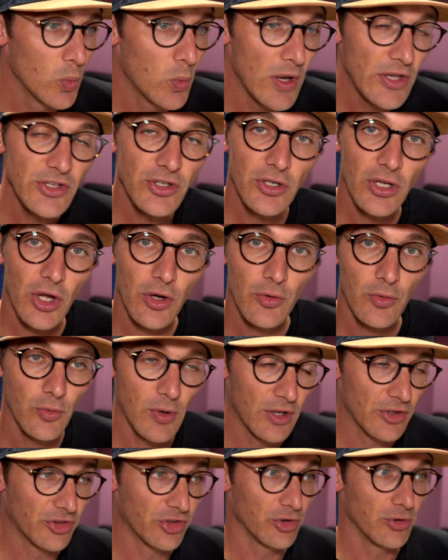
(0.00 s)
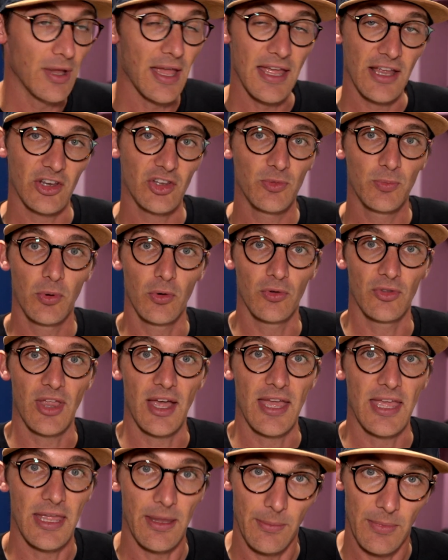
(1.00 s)
When you go to export
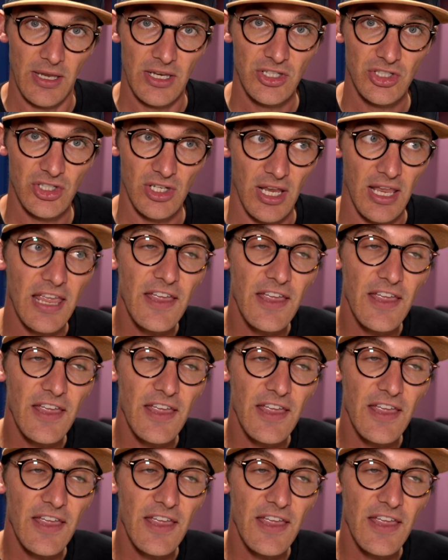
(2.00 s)
that image,